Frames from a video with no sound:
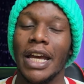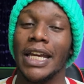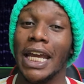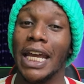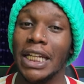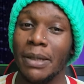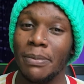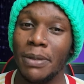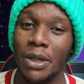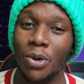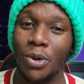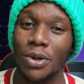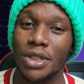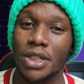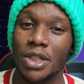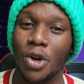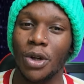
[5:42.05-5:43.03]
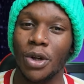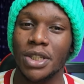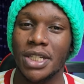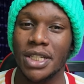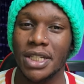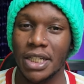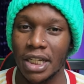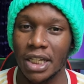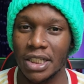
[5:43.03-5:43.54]
KDB was got
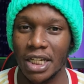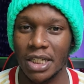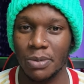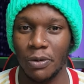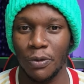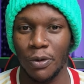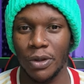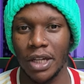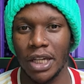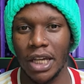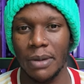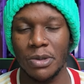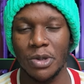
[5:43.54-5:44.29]
sick just before the game,